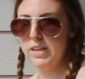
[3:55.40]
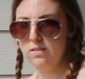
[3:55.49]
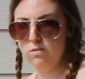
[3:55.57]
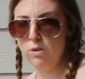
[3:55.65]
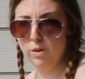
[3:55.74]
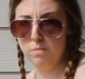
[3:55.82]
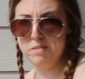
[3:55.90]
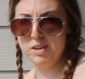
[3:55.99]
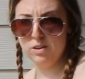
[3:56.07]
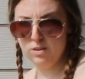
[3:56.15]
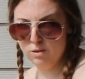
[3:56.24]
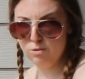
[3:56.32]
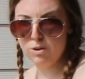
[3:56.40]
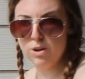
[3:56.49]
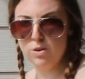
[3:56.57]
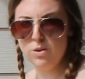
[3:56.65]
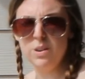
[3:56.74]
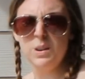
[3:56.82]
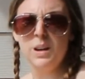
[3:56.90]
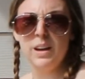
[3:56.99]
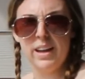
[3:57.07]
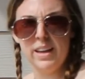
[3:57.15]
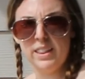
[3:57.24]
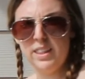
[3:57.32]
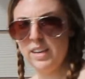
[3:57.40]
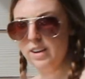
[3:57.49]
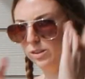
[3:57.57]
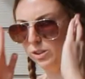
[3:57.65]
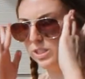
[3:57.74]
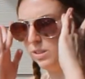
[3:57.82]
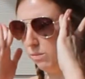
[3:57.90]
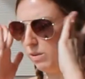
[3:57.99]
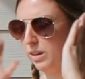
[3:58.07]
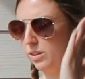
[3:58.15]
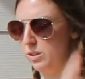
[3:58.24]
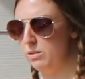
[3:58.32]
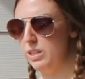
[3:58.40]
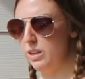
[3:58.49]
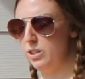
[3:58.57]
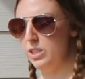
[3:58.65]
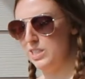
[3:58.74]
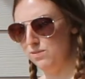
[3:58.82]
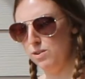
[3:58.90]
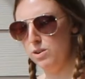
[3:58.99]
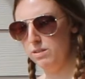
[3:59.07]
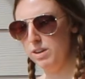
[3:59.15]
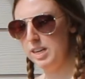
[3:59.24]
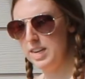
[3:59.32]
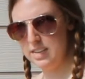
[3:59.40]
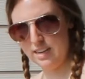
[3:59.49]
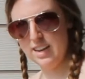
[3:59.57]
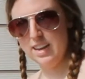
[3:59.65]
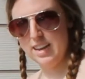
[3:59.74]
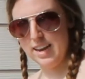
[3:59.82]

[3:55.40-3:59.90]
of the way full of Miracle-Gro, and then what I'll do is I'll just forward it,